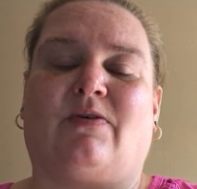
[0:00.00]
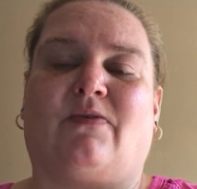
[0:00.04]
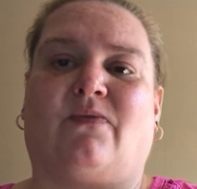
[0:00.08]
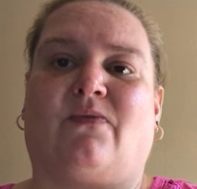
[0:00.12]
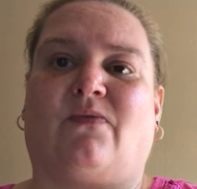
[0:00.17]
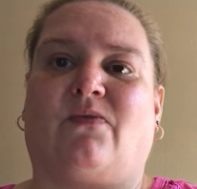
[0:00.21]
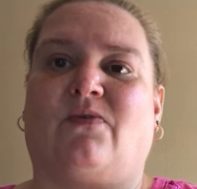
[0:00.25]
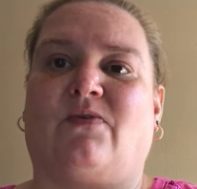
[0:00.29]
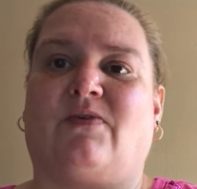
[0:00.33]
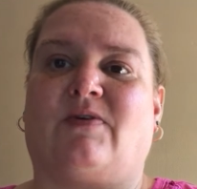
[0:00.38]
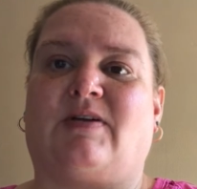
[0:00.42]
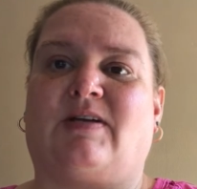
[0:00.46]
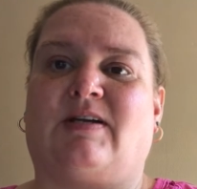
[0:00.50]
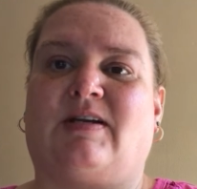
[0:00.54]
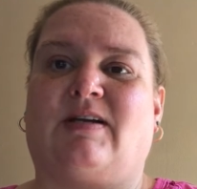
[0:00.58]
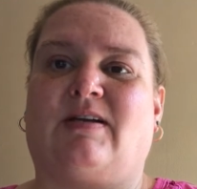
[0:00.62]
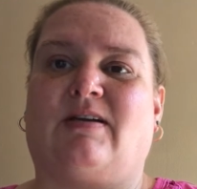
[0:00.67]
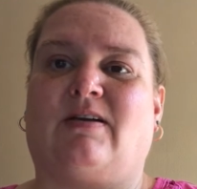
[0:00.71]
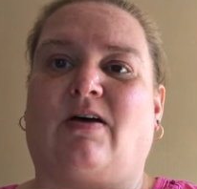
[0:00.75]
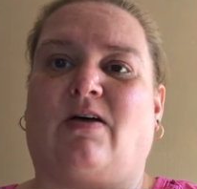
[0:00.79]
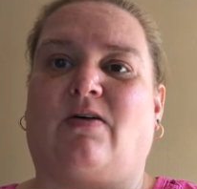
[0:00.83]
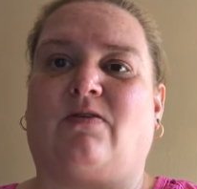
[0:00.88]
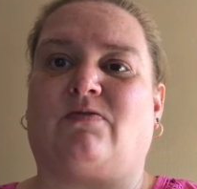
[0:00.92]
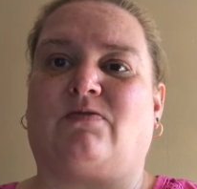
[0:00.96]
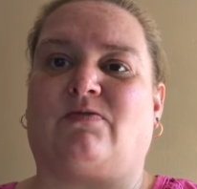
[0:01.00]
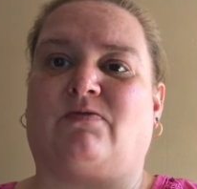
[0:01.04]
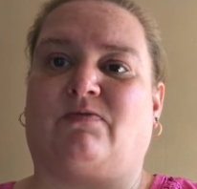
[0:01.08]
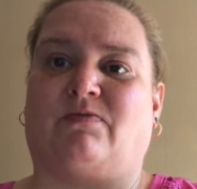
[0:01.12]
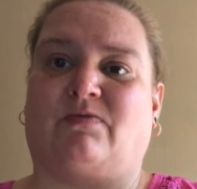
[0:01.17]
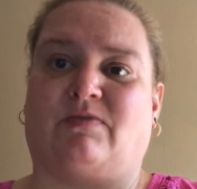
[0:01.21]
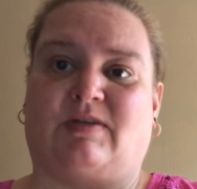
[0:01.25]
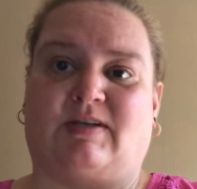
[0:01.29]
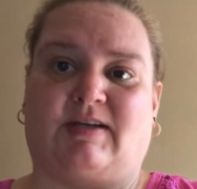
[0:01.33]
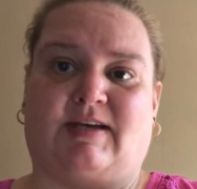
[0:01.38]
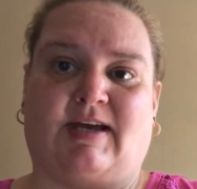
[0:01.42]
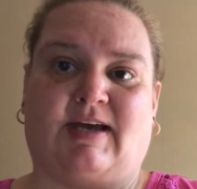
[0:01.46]
$14
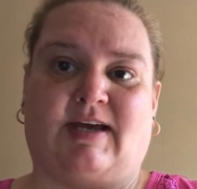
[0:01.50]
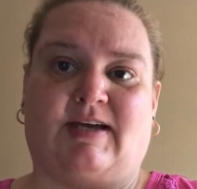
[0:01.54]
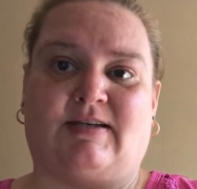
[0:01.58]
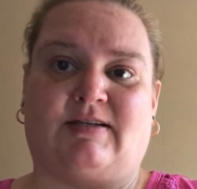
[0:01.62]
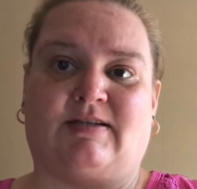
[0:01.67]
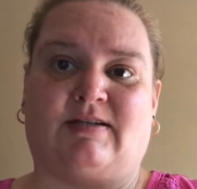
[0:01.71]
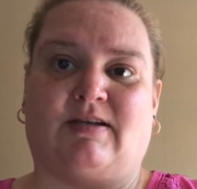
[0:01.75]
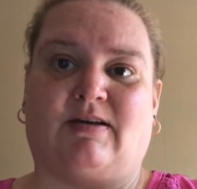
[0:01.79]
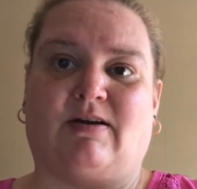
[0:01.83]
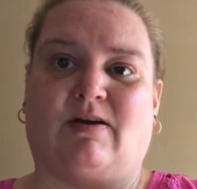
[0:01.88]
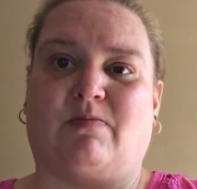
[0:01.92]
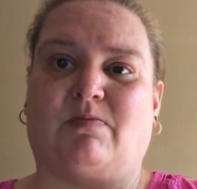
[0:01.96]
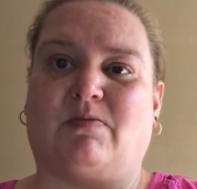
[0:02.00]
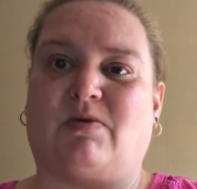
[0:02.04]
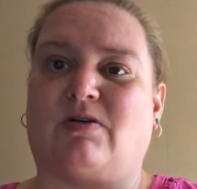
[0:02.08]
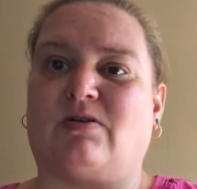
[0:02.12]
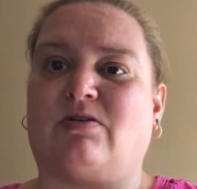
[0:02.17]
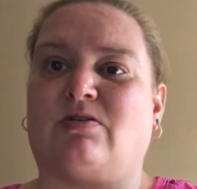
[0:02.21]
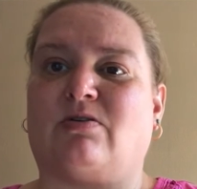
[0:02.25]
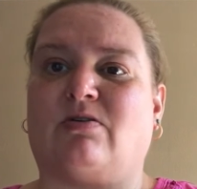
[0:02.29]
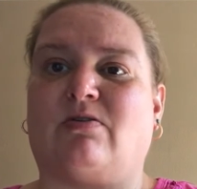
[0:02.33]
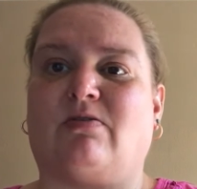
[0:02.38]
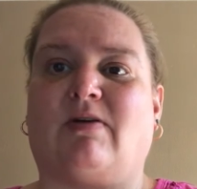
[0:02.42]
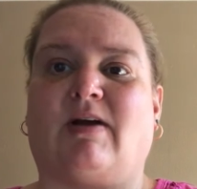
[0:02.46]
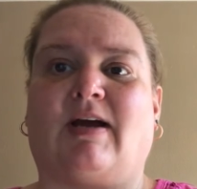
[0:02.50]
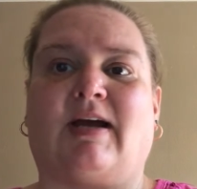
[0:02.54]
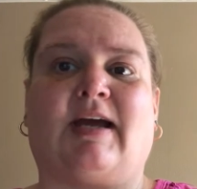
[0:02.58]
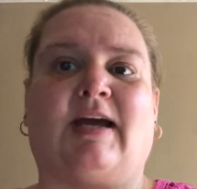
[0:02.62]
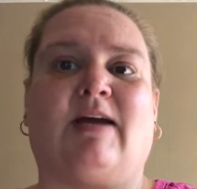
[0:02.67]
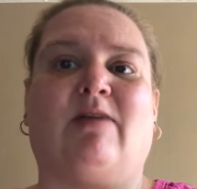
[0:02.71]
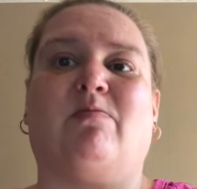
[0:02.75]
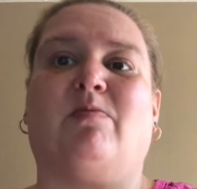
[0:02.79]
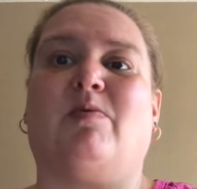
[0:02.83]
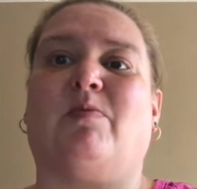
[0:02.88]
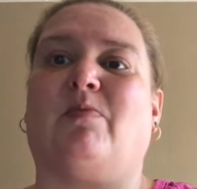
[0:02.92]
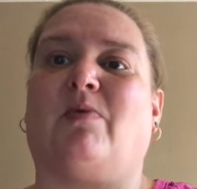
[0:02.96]
for the case there. I'm not sure. I
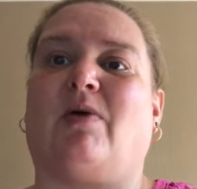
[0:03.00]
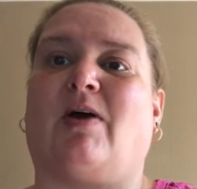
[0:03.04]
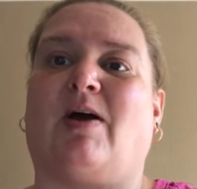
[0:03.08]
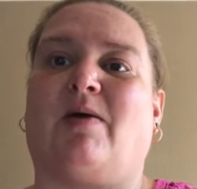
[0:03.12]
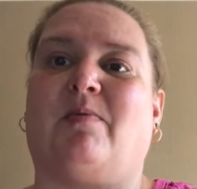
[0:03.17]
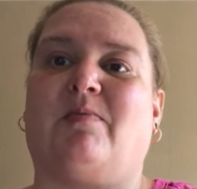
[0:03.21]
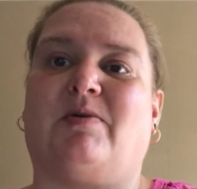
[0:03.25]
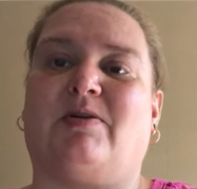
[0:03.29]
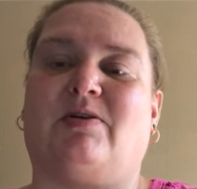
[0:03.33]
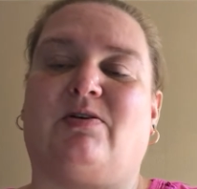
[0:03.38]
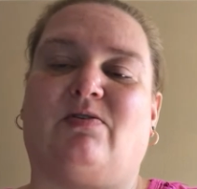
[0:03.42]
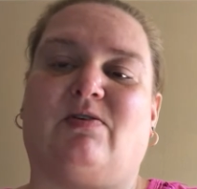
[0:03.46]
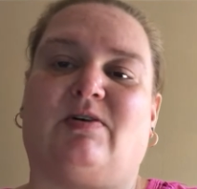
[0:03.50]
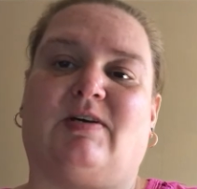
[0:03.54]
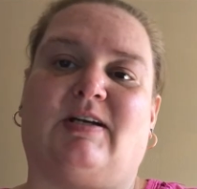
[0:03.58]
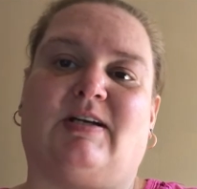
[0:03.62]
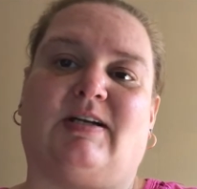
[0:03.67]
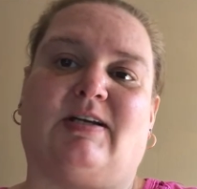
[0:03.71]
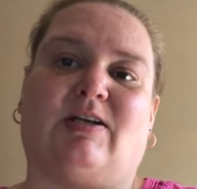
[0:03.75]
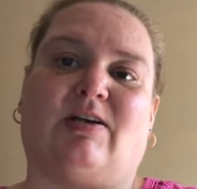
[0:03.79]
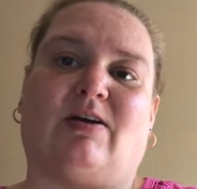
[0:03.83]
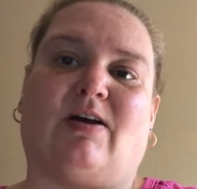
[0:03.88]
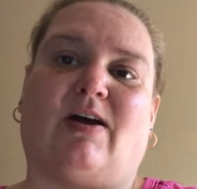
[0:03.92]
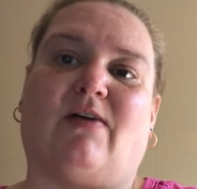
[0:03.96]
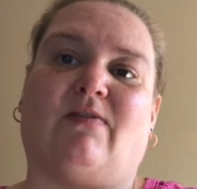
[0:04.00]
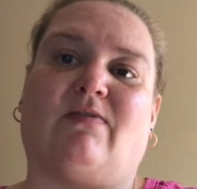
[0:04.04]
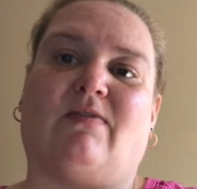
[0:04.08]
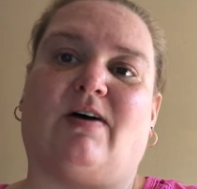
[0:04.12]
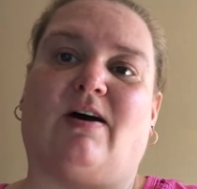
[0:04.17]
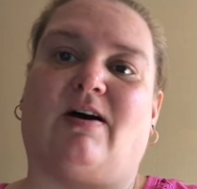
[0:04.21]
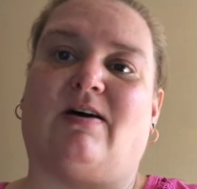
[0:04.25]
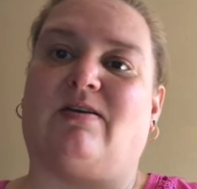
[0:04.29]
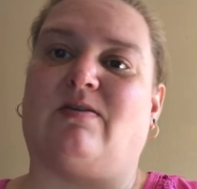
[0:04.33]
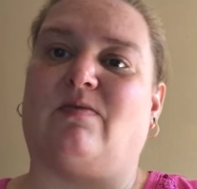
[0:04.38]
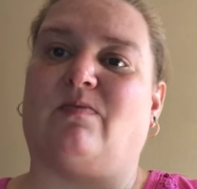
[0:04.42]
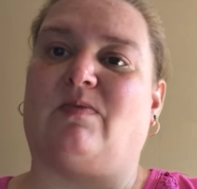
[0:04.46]
can't remember how many you get in there. I've
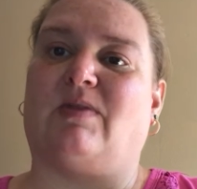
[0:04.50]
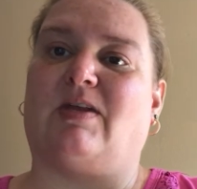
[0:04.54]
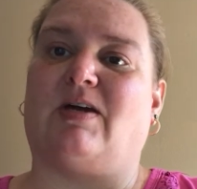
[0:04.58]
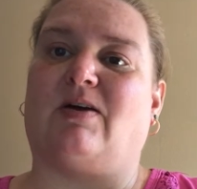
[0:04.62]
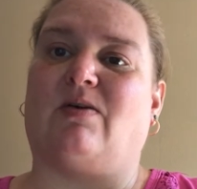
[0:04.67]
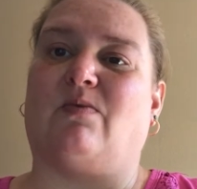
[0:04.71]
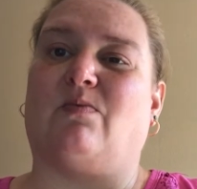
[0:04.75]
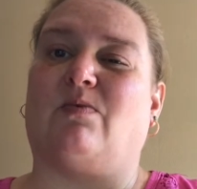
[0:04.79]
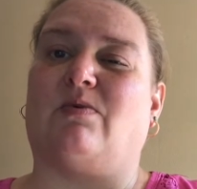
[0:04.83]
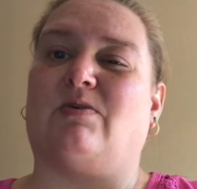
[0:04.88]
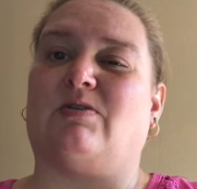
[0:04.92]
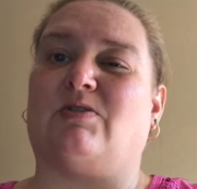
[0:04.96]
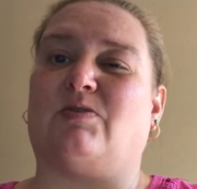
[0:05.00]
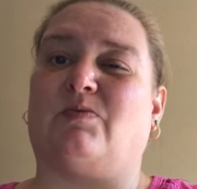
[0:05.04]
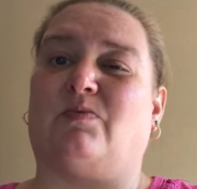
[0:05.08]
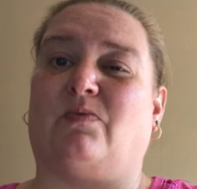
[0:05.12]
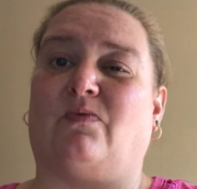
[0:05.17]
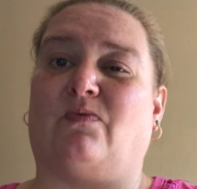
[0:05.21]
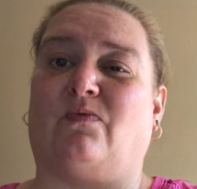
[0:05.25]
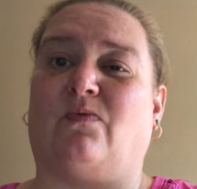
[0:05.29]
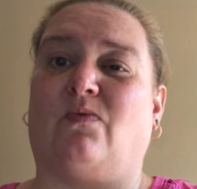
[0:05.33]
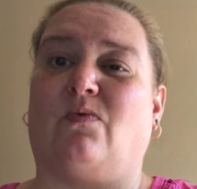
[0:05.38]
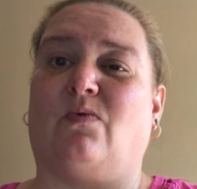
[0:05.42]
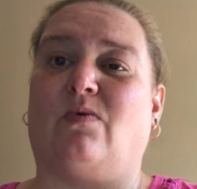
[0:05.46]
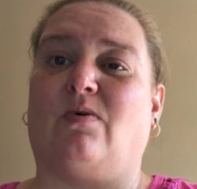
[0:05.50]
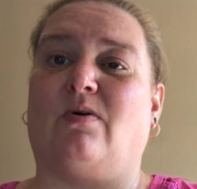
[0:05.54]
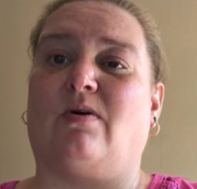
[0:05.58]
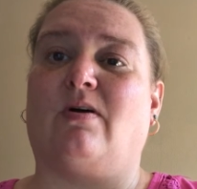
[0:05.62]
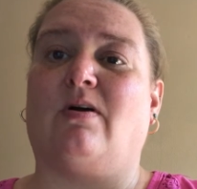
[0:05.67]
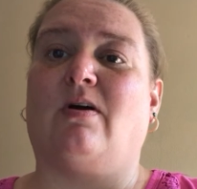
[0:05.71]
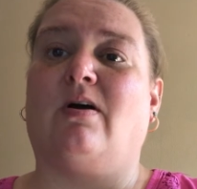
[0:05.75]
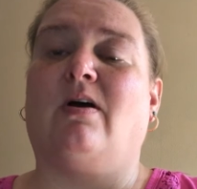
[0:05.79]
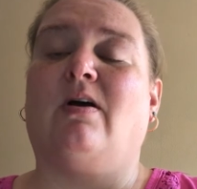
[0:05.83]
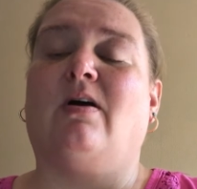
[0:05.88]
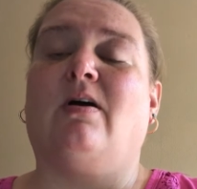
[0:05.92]
gotten them there once before.